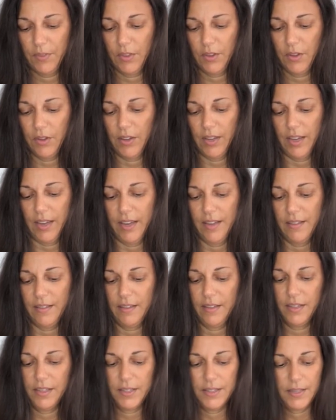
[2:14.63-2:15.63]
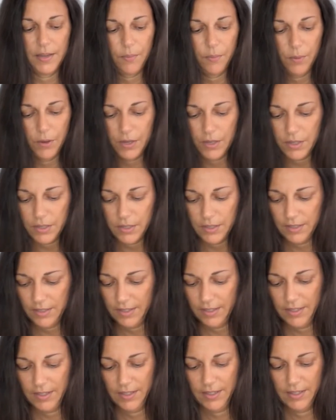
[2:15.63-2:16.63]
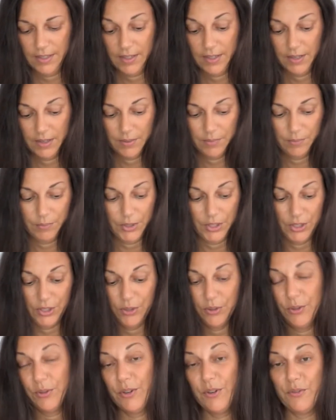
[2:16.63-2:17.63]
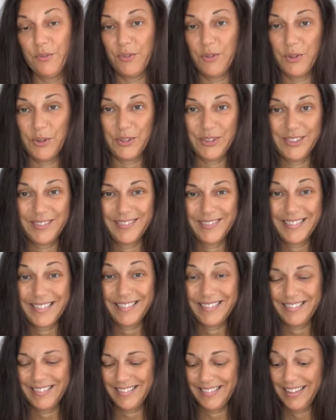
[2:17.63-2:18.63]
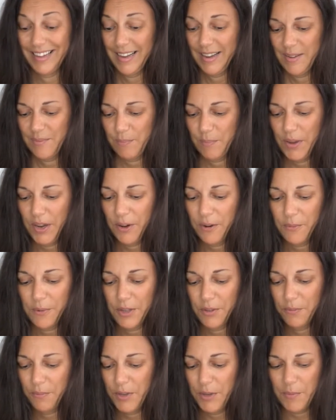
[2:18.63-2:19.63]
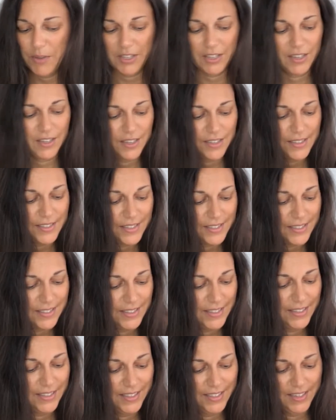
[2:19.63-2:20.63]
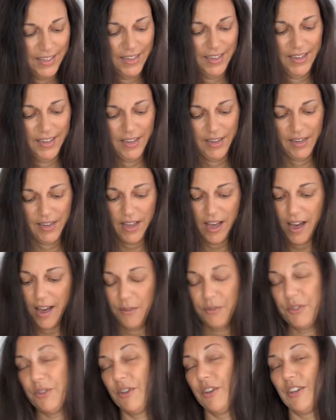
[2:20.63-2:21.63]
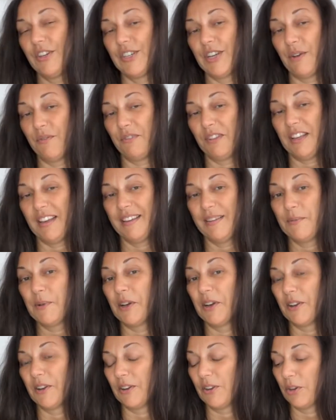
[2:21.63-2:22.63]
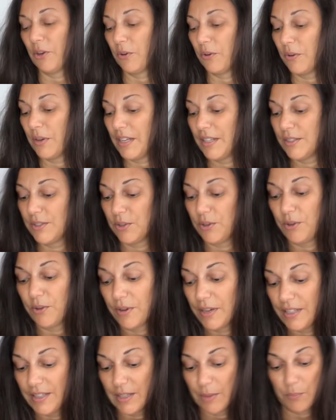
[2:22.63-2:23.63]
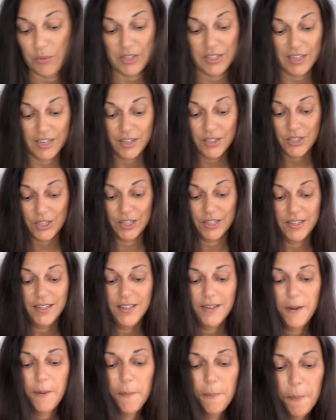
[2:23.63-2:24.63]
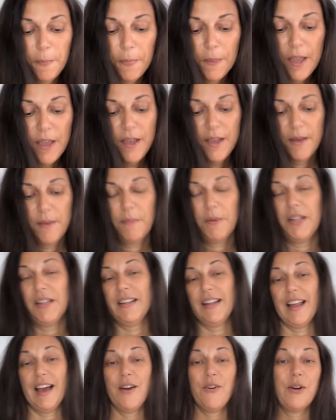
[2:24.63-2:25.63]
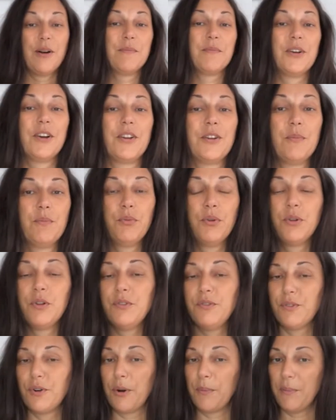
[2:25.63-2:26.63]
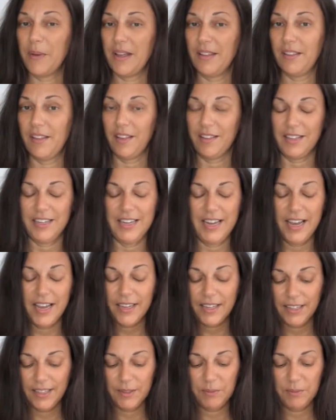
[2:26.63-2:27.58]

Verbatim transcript: Okay, I think it's that one. Beautiful. Bear with me because after the shuffling, we're going to go into your interpretation. But now I'm going to pull from another deck.